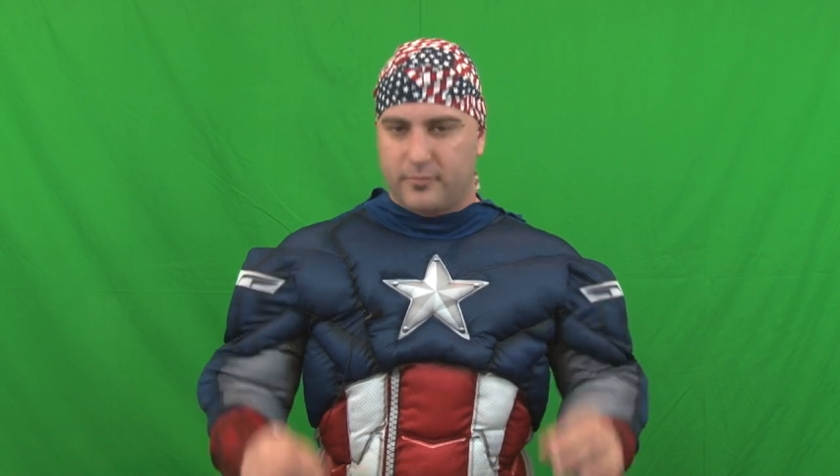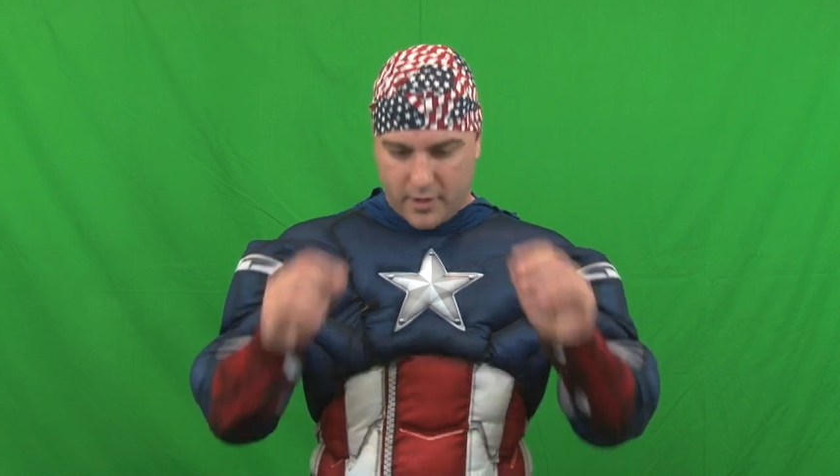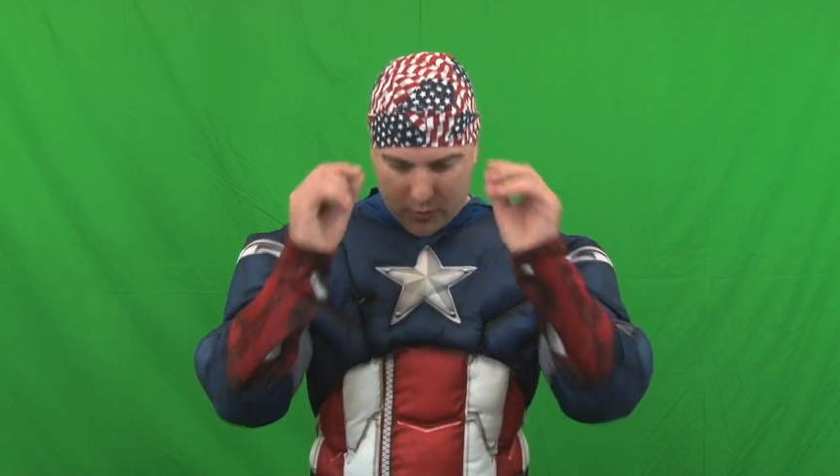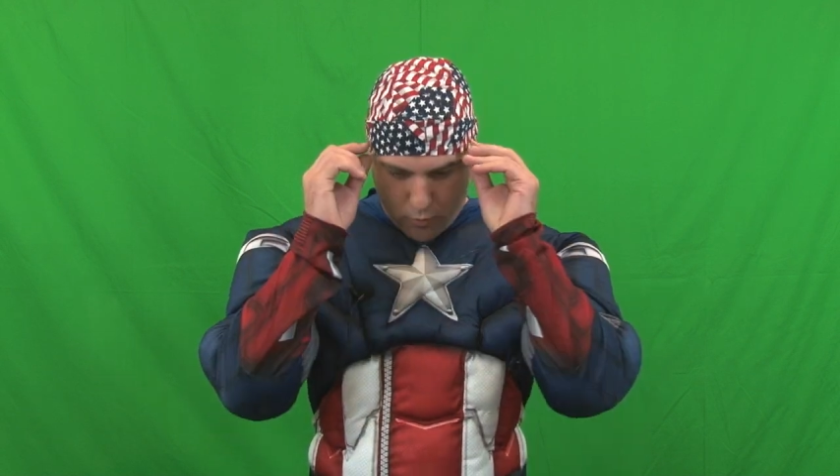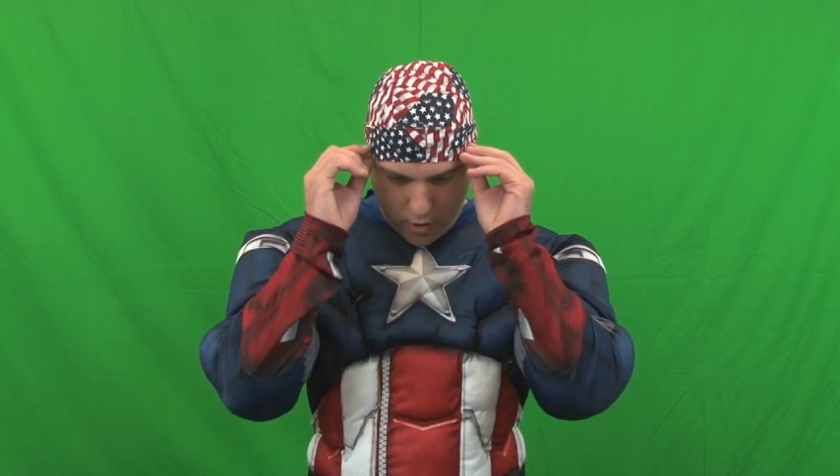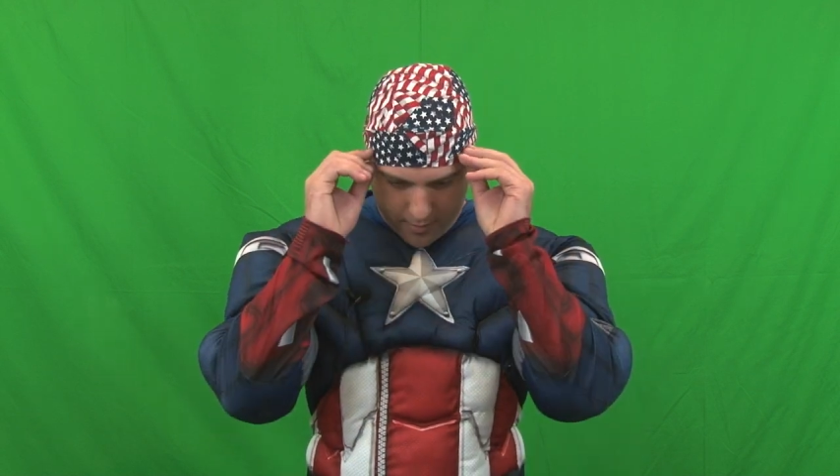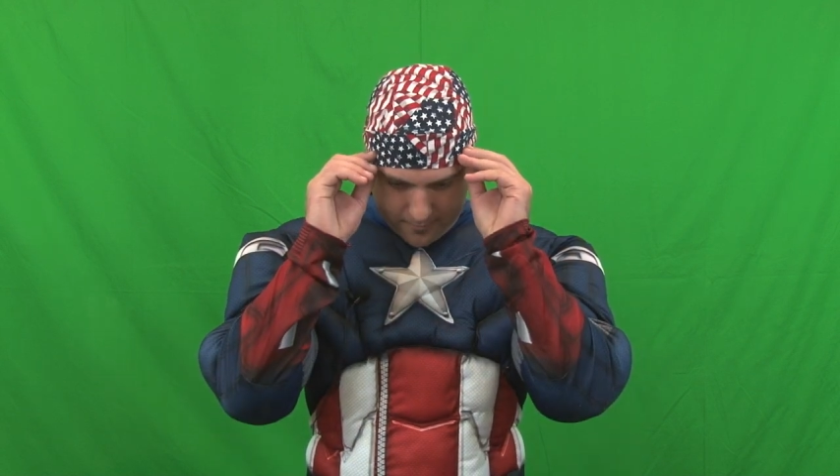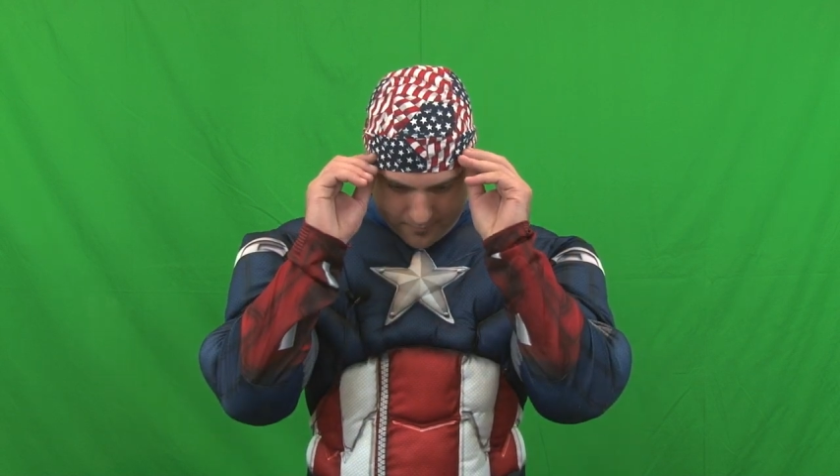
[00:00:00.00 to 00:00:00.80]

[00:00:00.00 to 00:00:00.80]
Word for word: There's one.